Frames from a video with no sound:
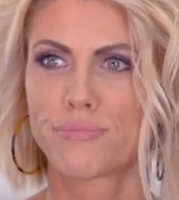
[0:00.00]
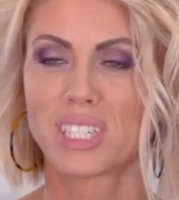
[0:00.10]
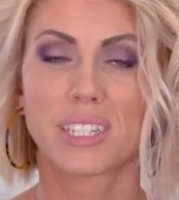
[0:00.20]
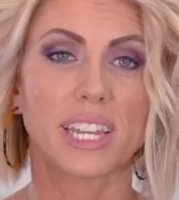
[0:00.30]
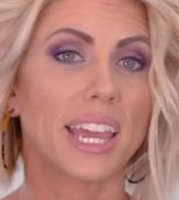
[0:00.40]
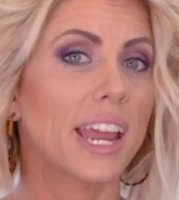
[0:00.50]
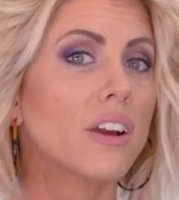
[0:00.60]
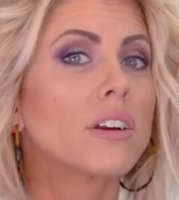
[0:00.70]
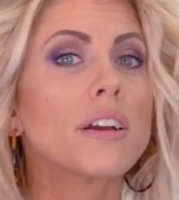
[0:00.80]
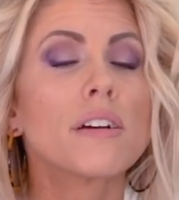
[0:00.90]
to take
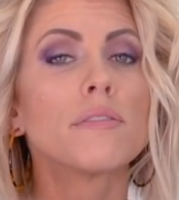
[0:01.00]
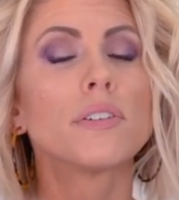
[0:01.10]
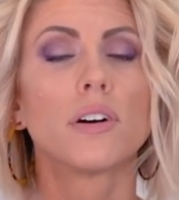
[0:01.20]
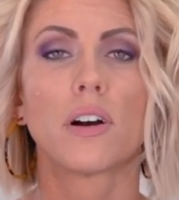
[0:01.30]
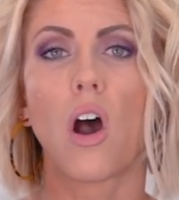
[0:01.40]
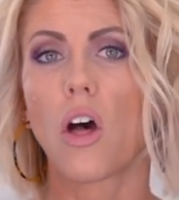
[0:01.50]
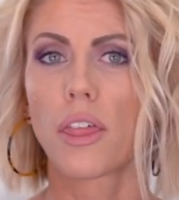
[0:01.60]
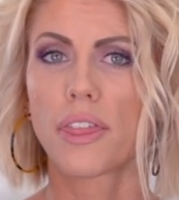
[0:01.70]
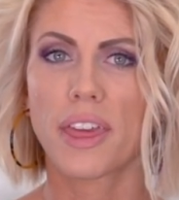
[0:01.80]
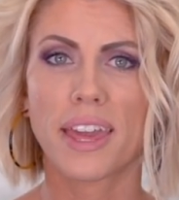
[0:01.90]
care of, all
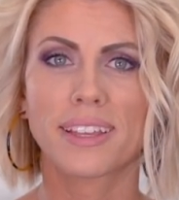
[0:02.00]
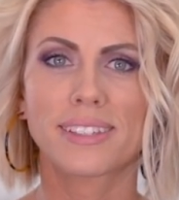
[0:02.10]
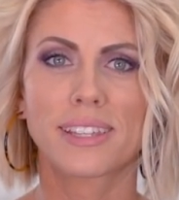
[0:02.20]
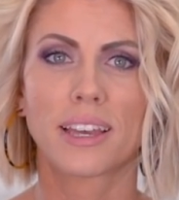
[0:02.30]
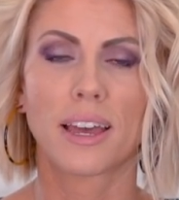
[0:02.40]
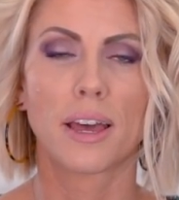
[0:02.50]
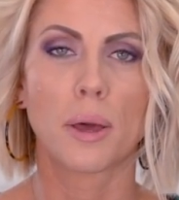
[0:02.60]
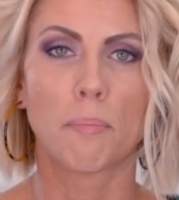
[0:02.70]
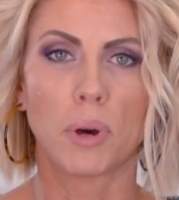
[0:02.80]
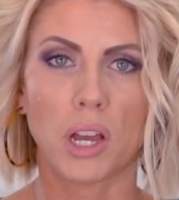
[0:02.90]
the things,
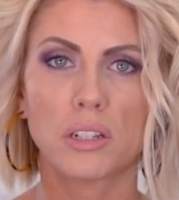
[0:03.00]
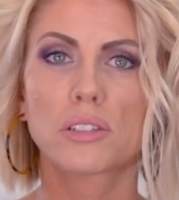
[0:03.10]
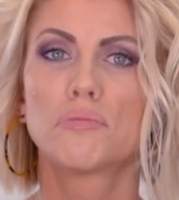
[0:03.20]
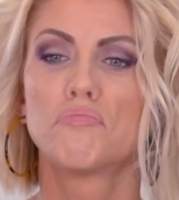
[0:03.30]
but